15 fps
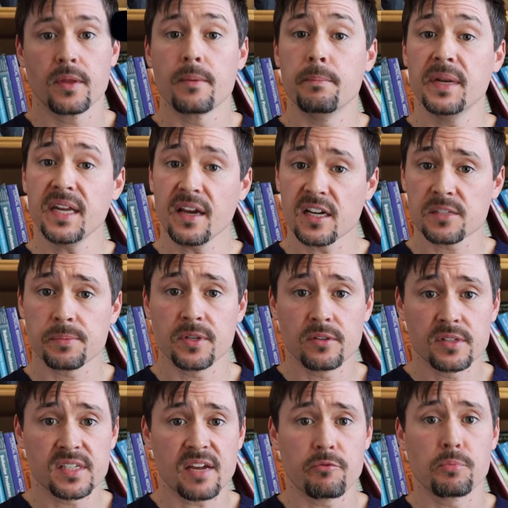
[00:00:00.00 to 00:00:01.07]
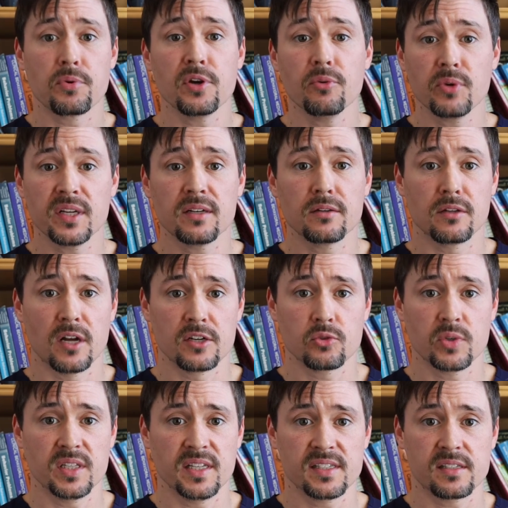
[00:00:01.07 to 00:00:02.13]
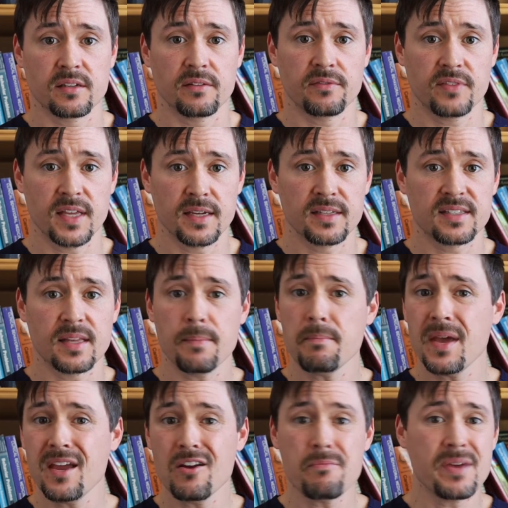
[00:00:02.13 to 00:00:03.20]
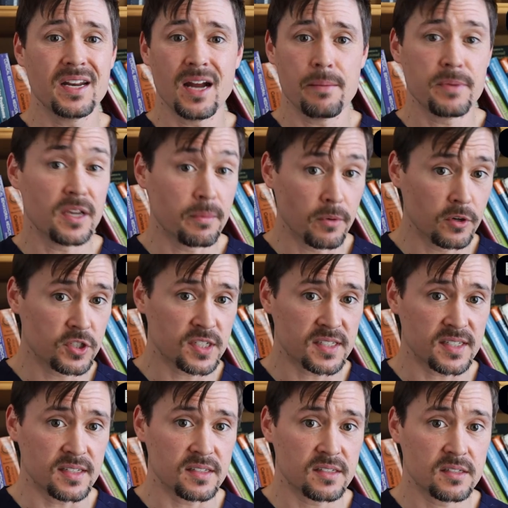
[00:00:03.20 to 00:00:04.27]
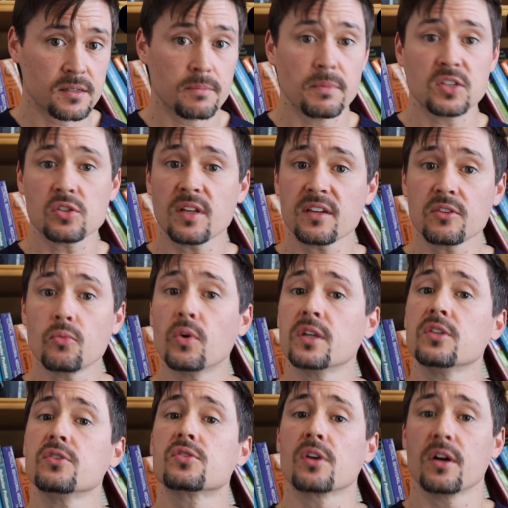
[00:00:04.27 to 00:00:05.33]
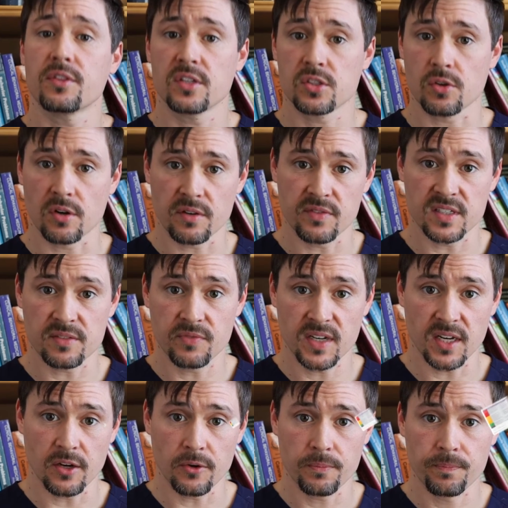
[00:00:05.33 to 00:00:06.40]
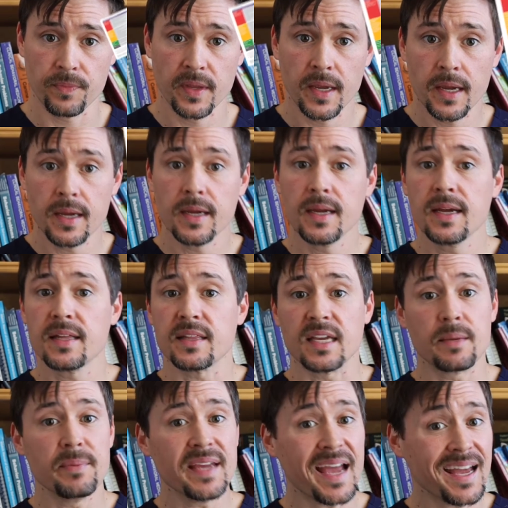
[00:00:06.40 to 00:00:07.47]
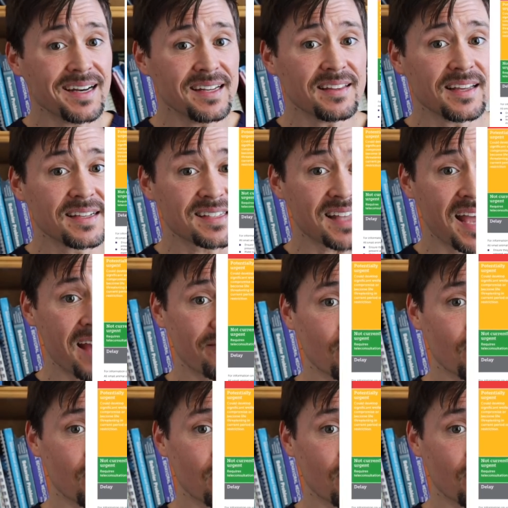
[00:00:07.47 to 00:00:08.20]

Many hospitals have a pre-written laundry list of things that may or may not be emergencies, much like the one you saw at the start of this video. They can be handy things to have